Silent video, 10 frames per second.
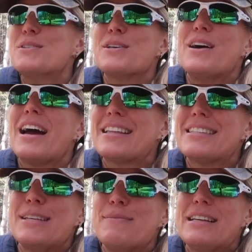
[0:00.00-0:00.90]
So I can
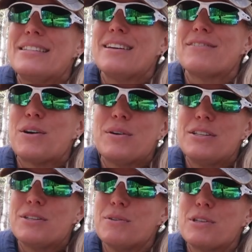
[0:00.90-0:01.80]
see myself
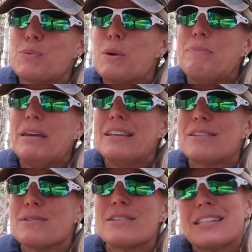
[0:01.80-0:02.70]
going to a swim
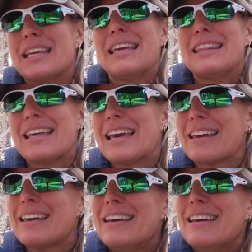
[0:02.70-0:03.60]
meet or a singing thing